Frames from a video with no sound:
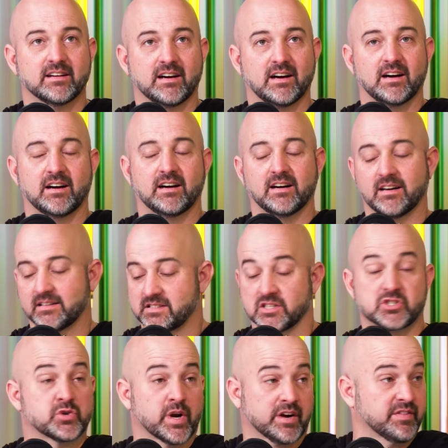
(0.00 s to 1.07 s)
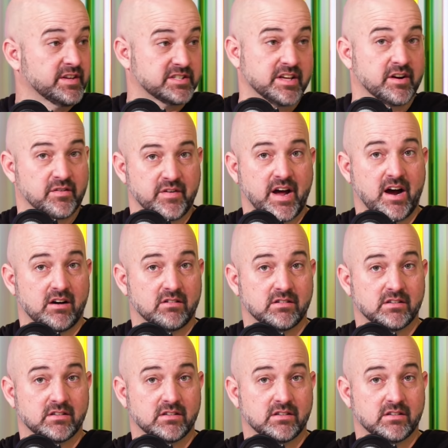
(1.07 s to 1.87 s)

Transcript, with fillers: To trigger this inner vow.